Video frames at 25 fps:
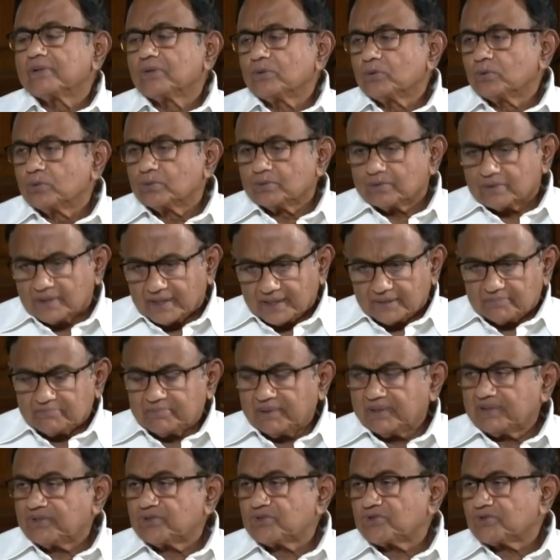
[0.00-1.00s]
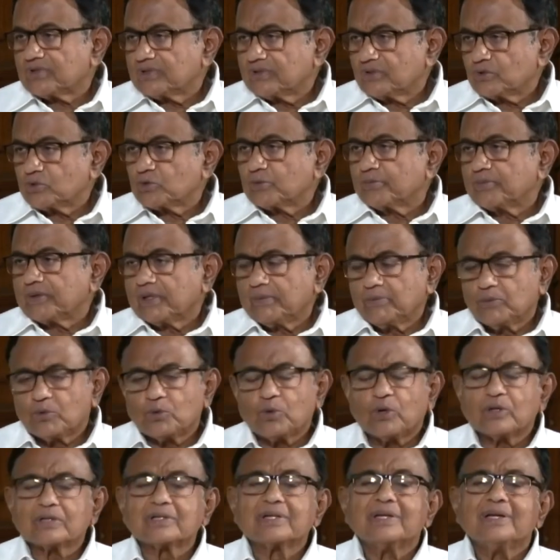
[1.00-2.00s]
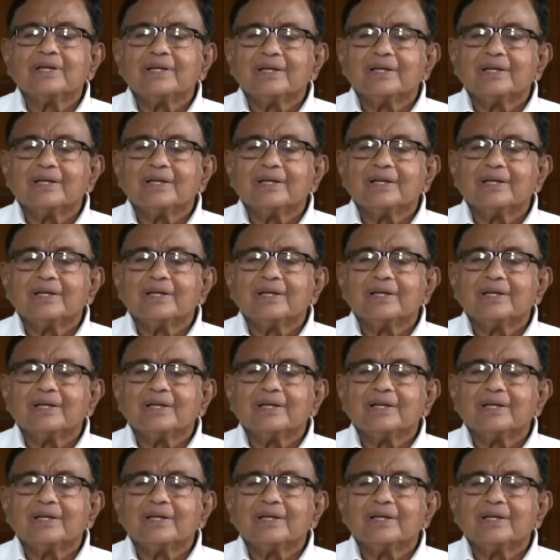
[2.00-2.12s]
who had petitioned the Supreme Court.